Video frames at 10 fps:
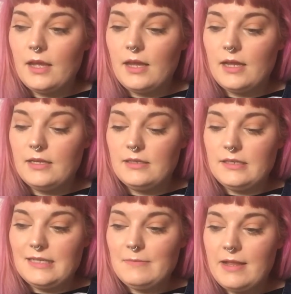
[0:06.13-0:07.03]
and
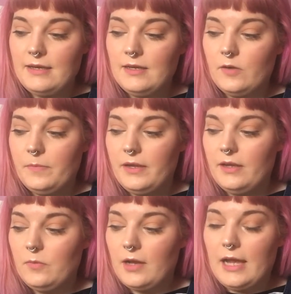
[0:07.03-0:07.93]
explain a little
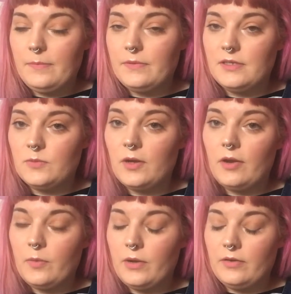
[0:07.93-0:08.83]
bit what happened when
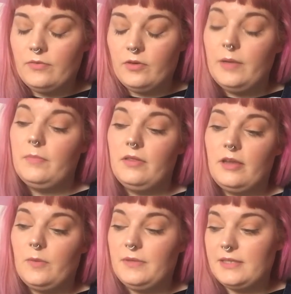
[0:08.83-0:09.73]
I went for a
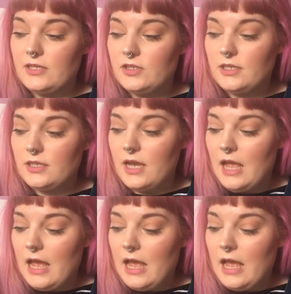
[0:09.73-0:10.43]
hypnotherapy session